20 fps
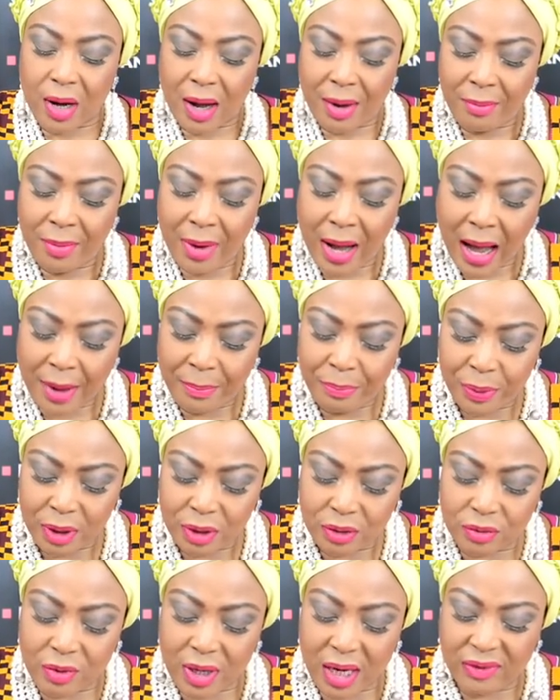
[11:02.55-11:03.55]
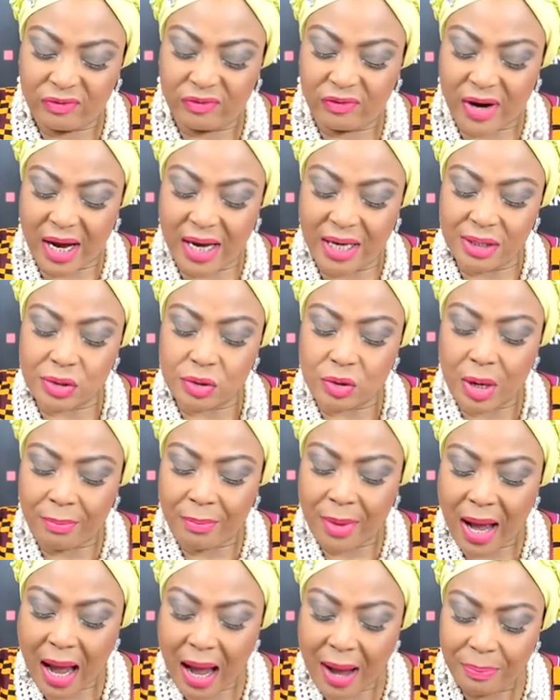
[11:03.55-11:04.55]
I'm happy to advise you. I'm
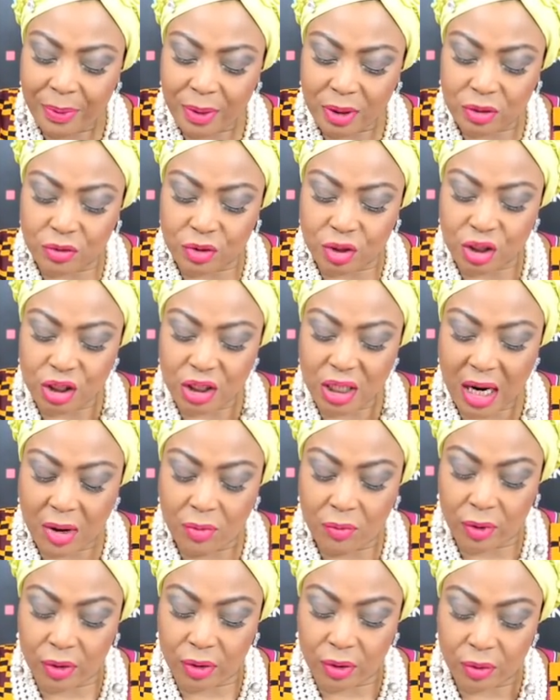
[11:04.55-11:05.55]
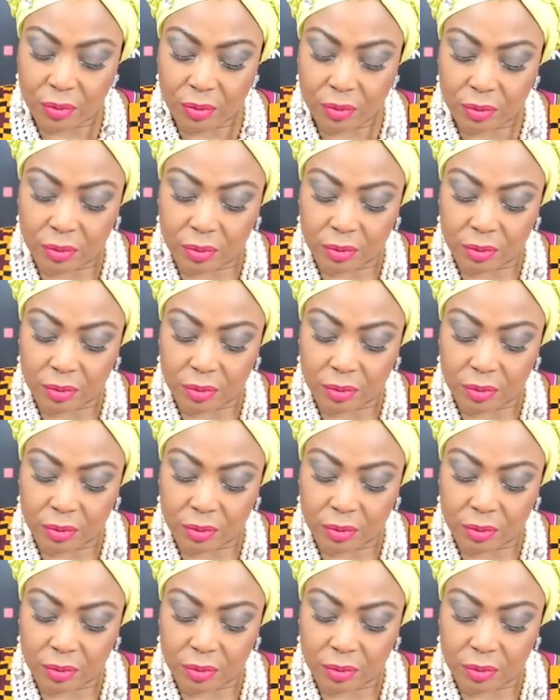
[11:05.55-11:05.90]
happy to share with you.